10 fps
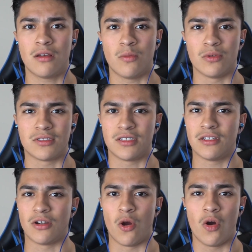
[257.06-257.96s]
was in
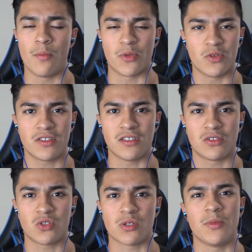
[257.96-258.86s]
their home using
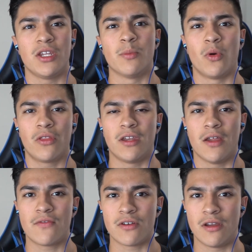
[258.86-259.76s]
social media more than
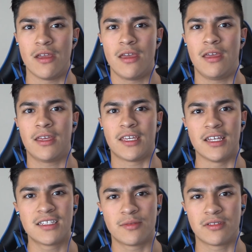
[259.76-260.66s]
ever,
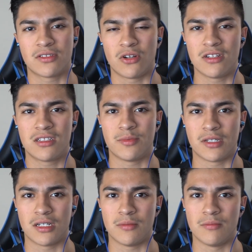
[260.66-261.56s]
kids started to
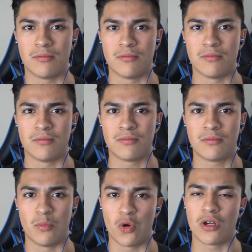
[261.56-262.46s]
become
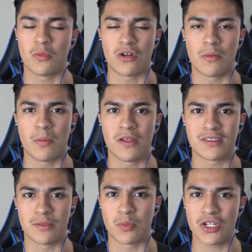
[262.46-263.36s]
more and more
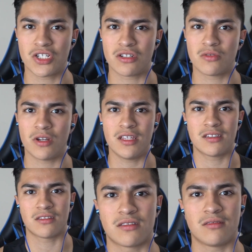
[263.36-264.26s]
depressed. Depression
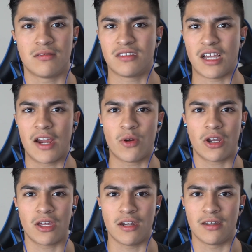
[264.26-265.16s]
rates
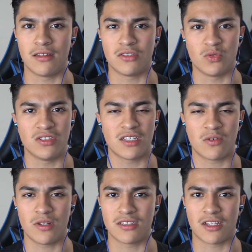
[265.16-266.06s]
skyrocketed, suicide
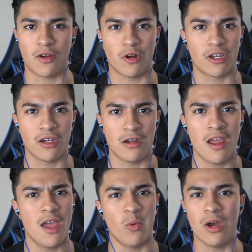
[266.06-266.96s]
rates skyrocketed.
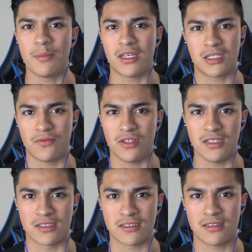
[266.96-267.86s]
Why? Because of
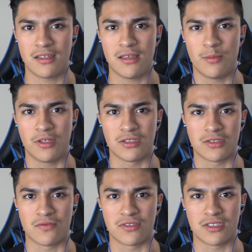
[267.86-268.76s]
this. Because
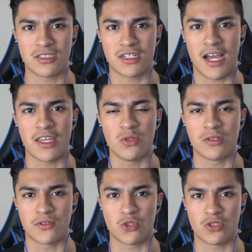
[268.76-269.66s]
of such a high use
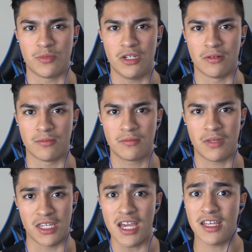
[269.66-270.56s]
of social media.
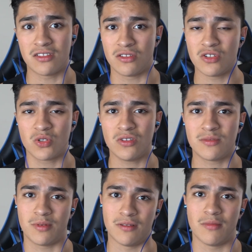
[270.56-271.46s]
Yeah, it's their choice,
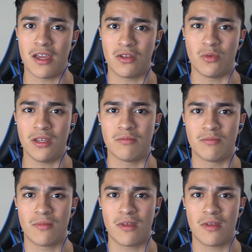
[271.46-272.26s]
but either way,